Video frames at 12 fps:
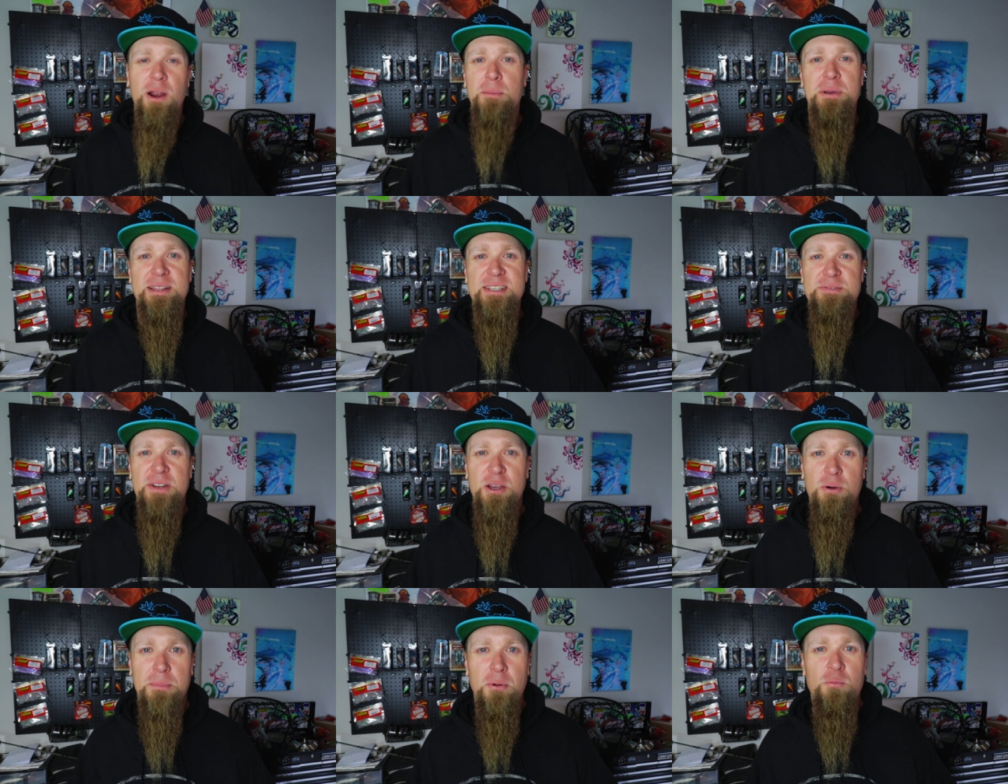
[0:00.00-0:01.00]
We're gonna pick this
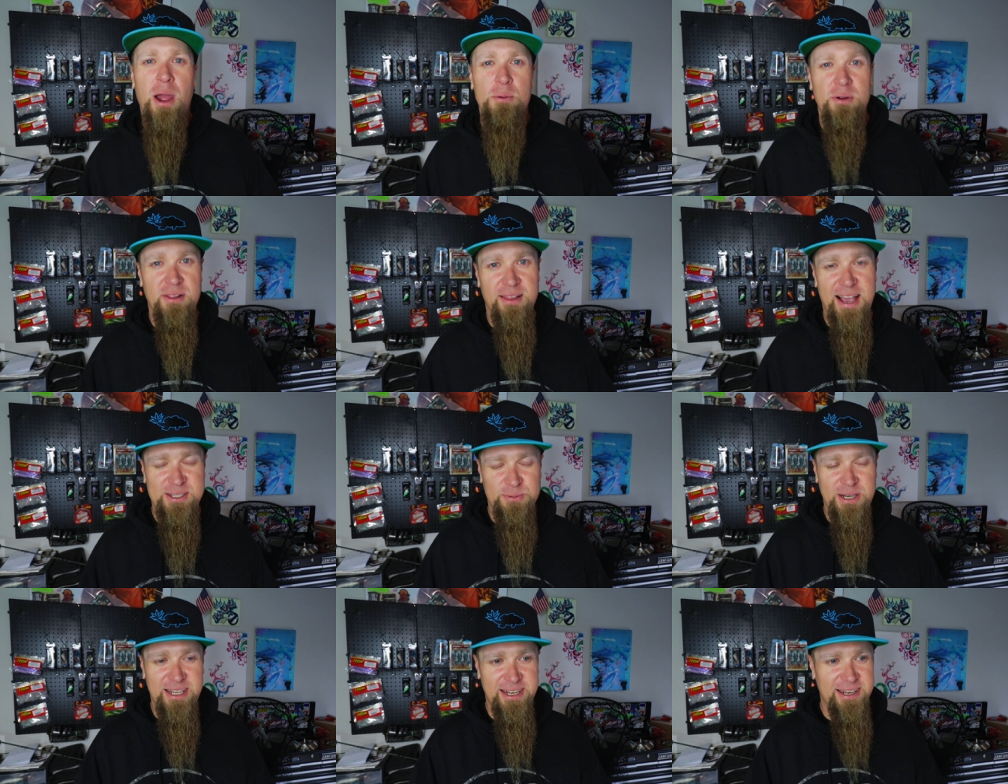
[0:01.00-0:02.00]
video up right where the
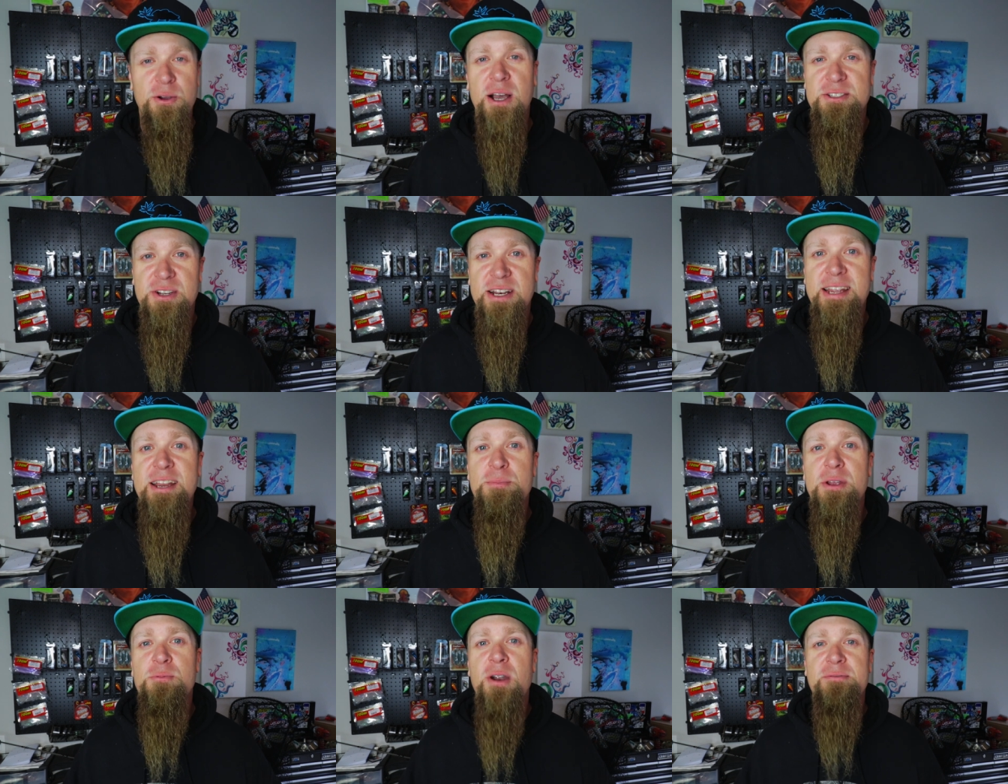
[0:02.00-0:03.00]
last one ended. You guys are gonna hear
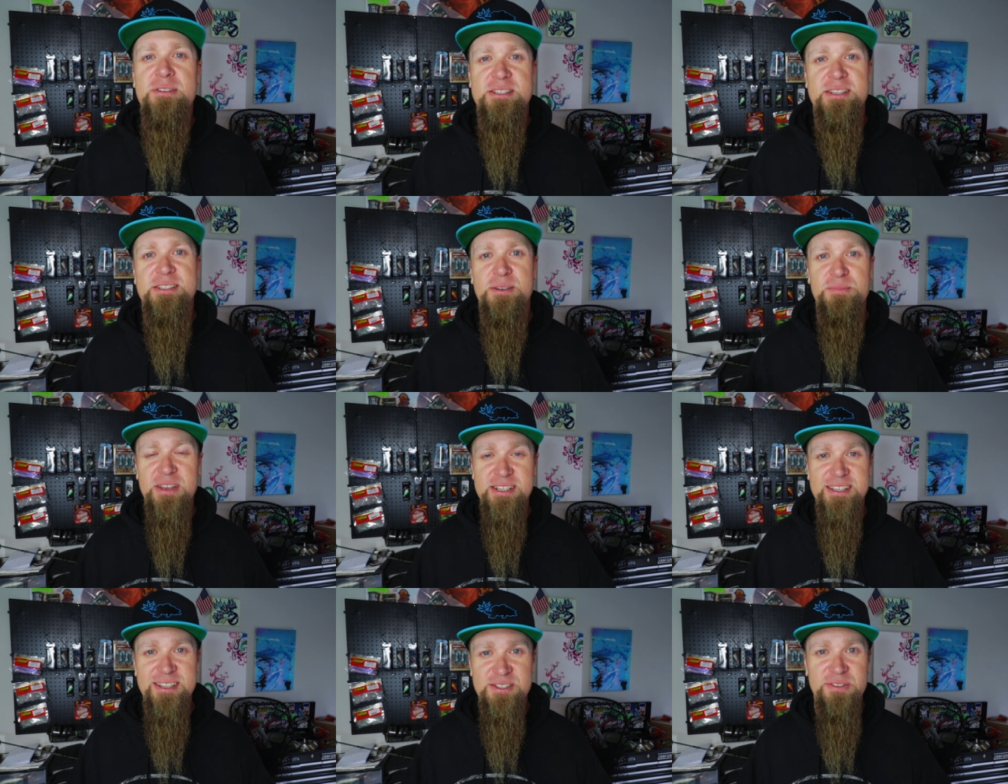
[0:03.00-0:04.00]
me reference some
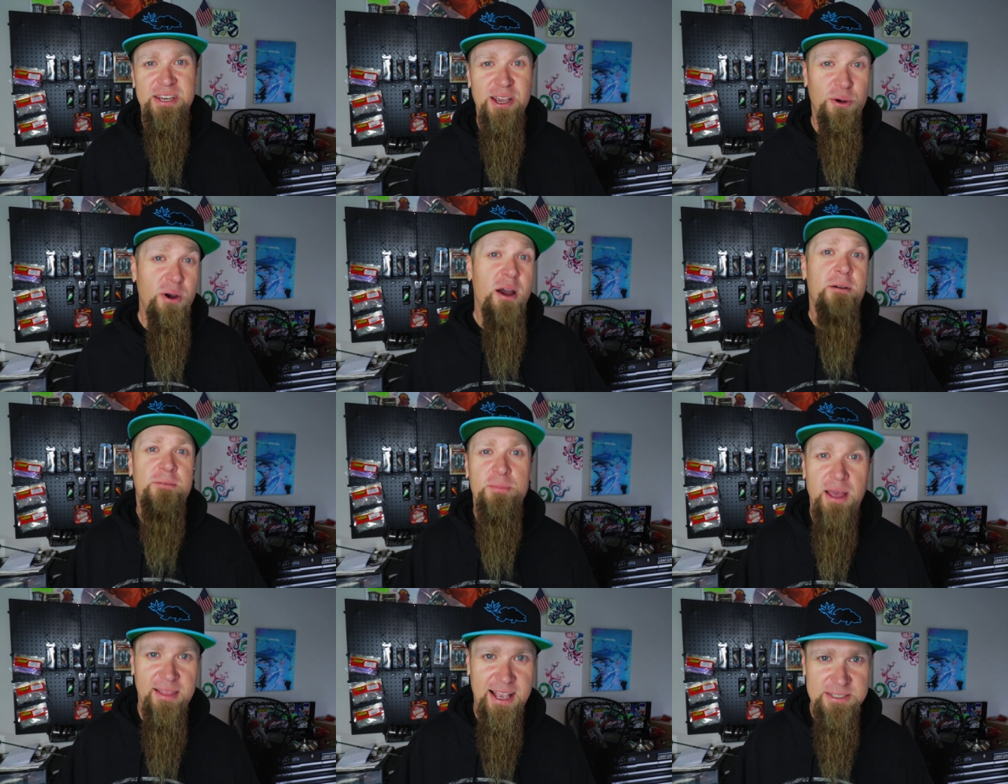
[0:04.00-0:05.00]
things in this video
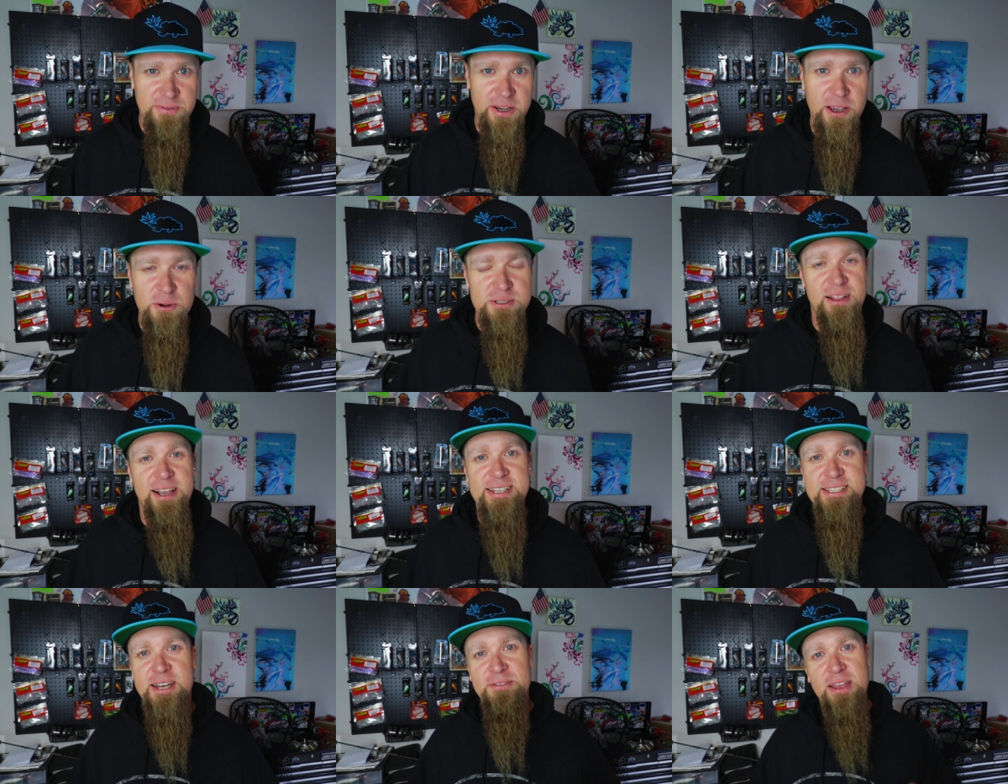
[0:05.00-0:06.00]
from that last video. So like
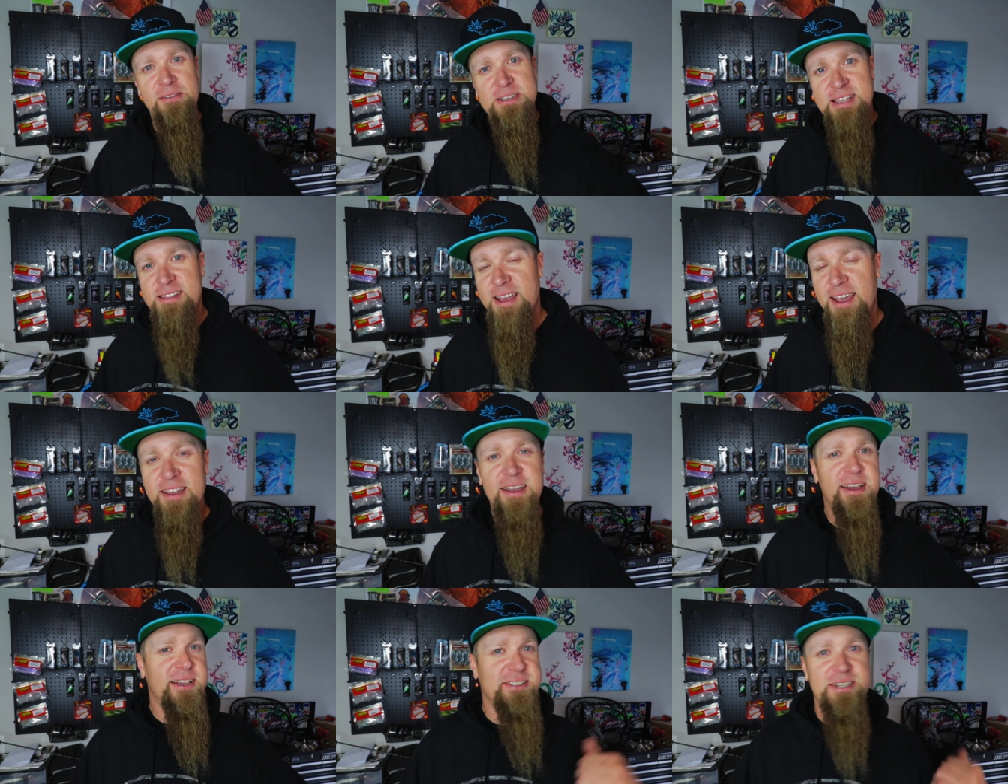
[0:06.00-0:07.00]
I said, if you haven't seen that,
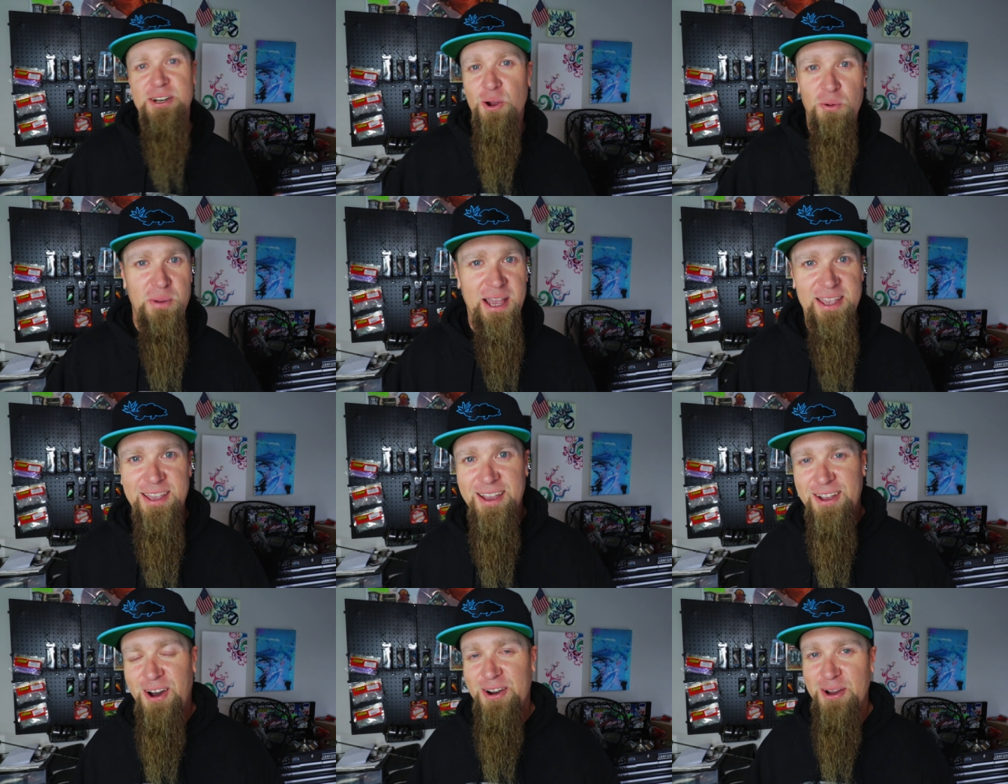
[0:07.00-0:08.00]
consider going back and
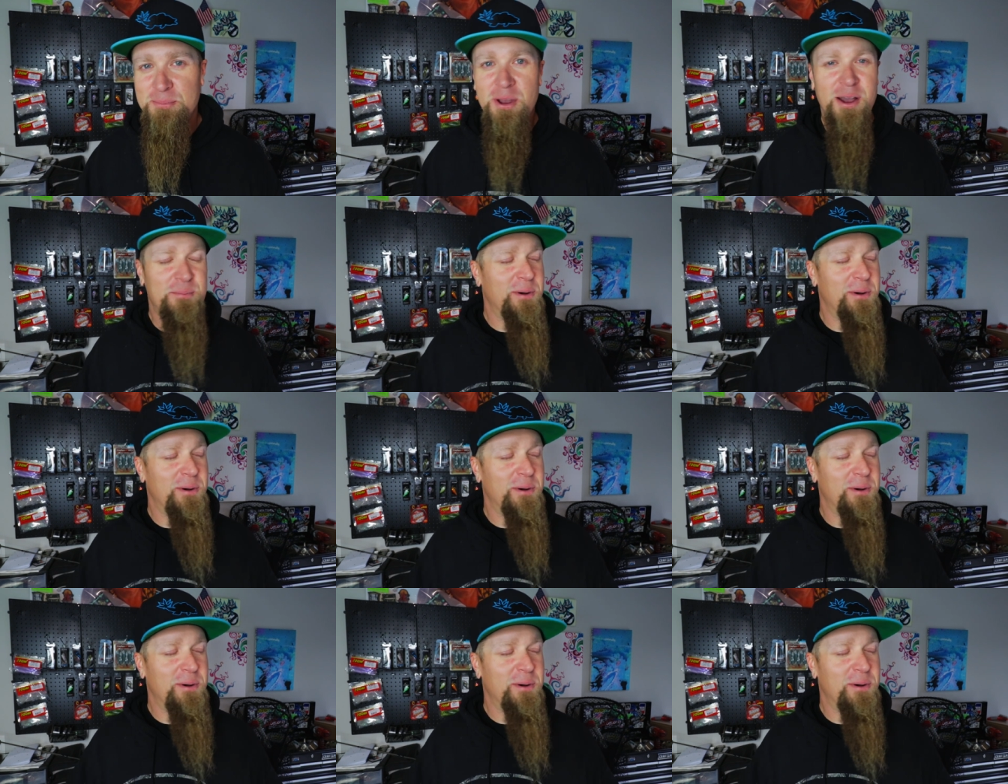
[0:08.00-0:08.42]
getting caught up.